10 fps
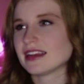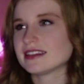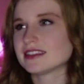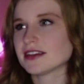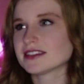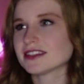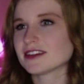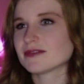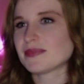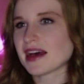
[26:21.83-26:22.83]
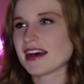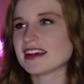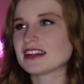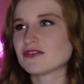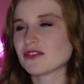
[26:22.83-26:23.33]
It does look
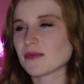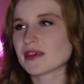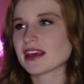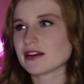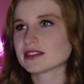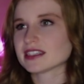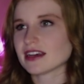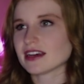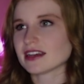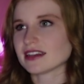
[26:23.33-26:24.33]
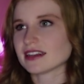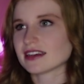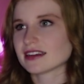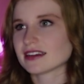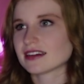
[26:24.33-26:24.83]
bad from the outside.
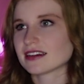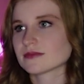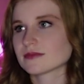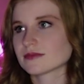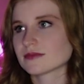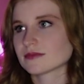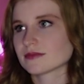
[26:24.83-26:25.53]
I have a